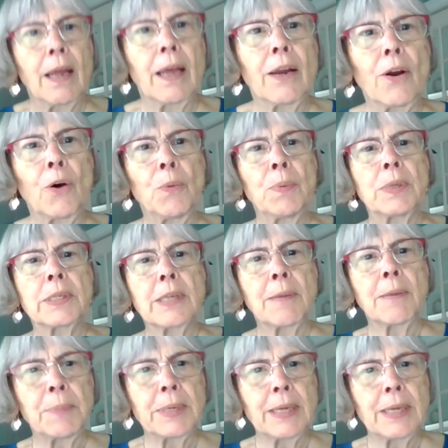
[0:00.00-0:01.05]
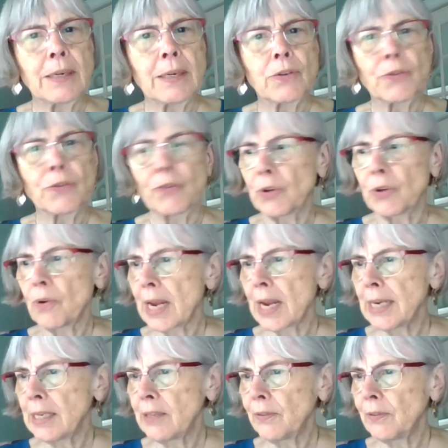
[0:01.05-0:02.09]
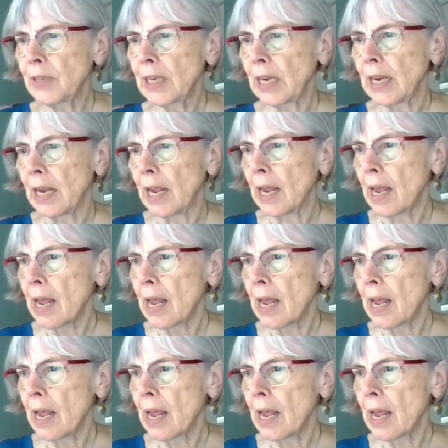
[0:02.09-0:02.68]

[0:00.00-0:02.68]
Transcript: and opens up potential for creativity